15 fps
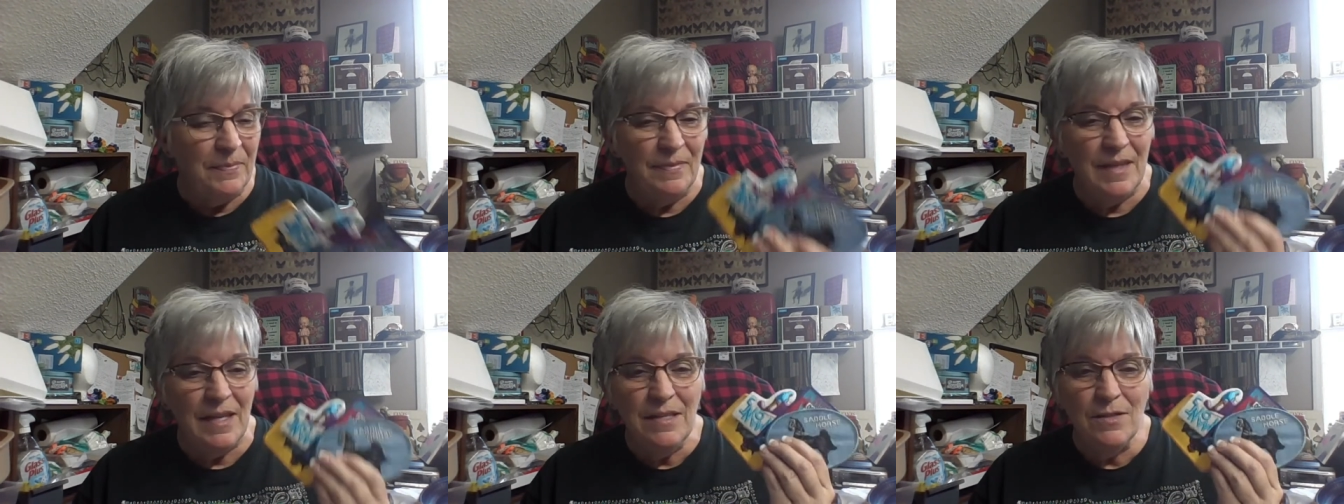
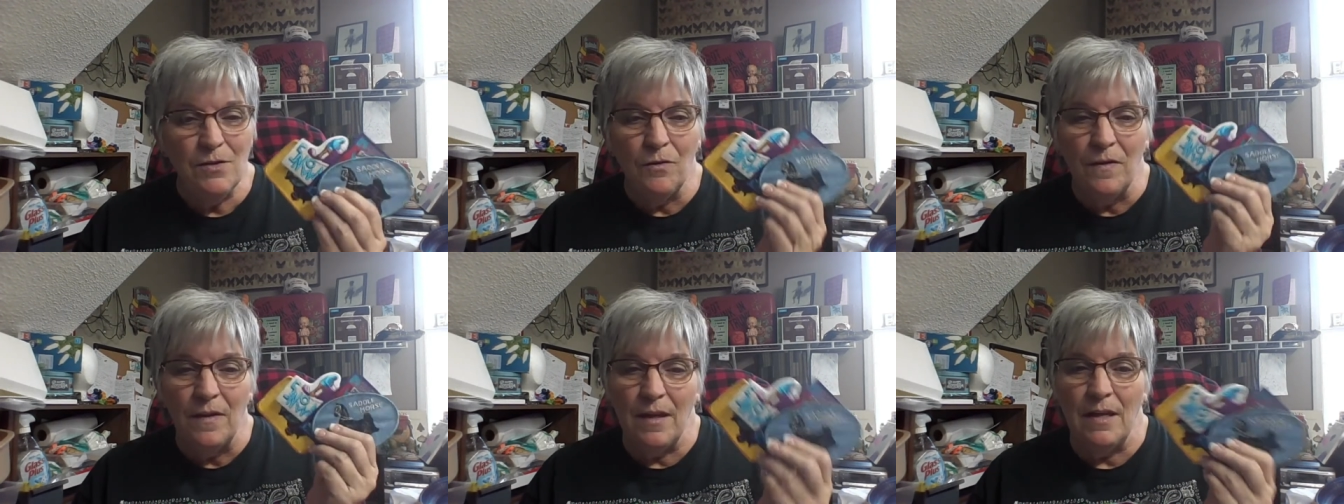These are
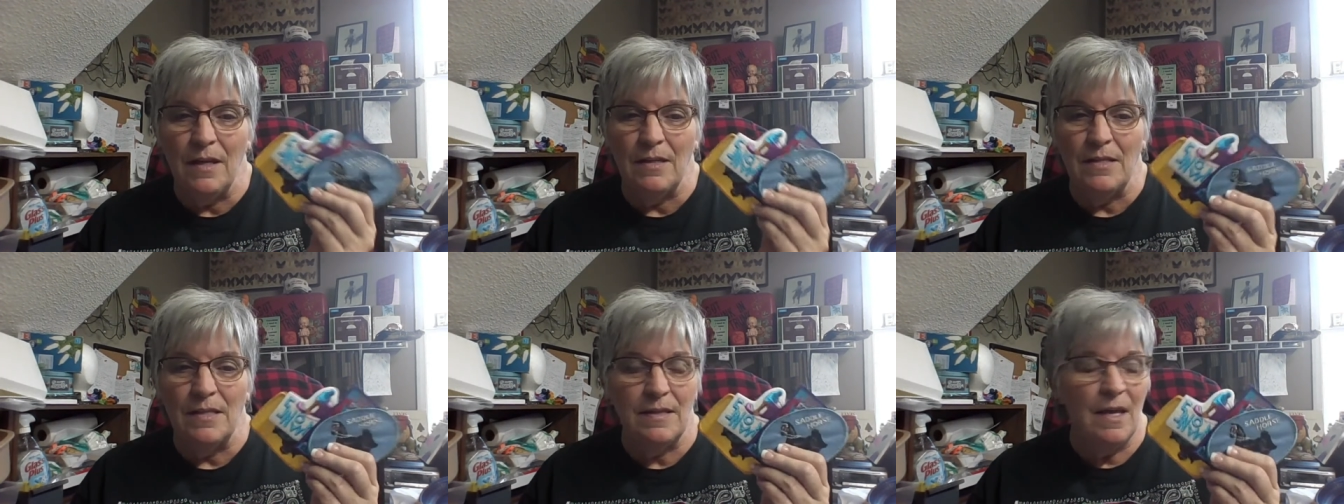
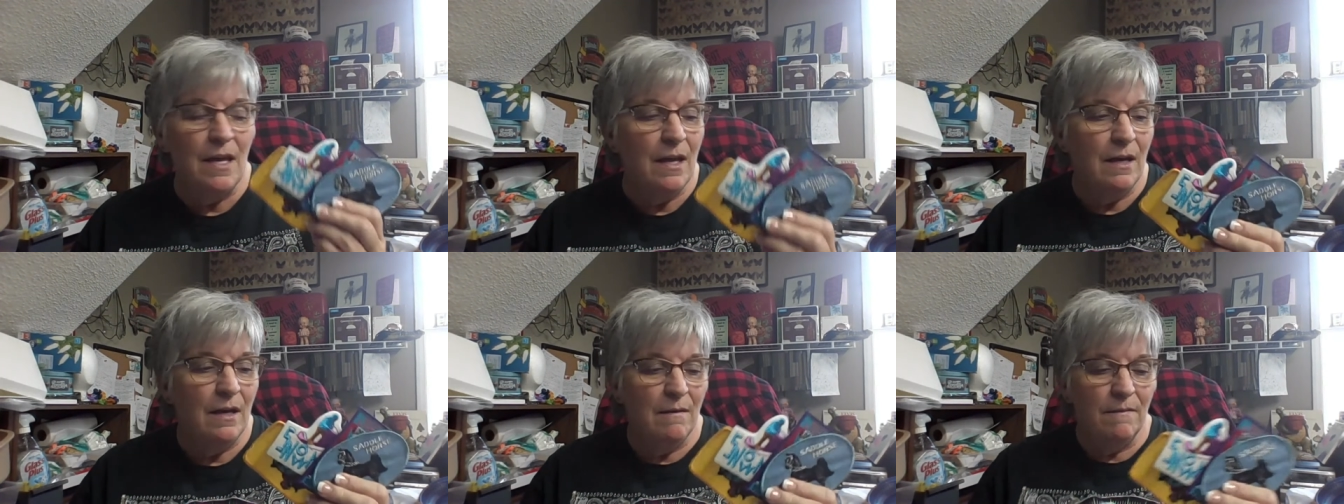things
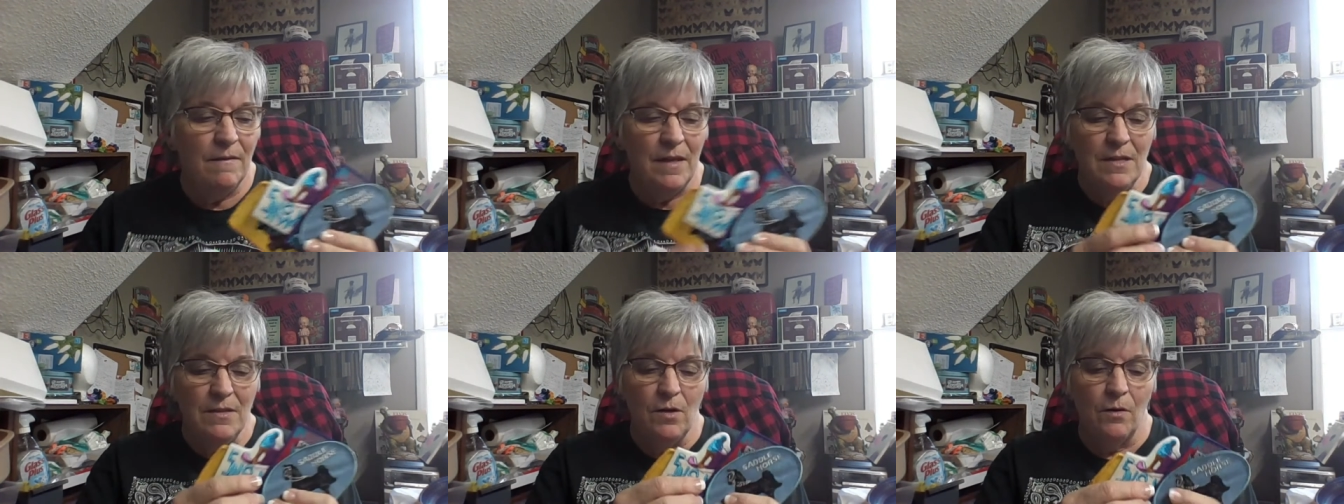that,
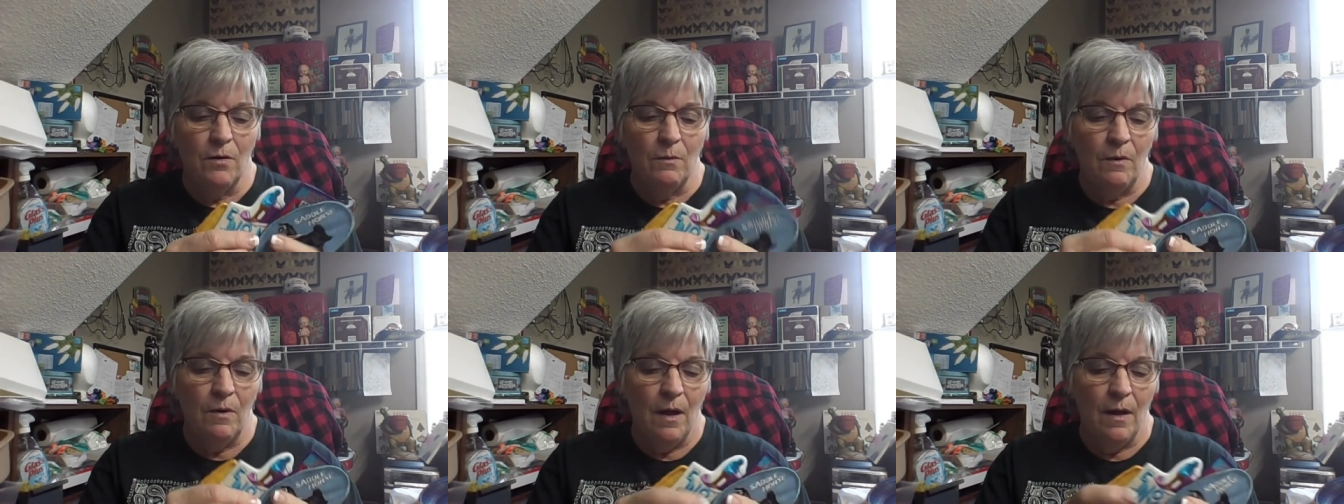these are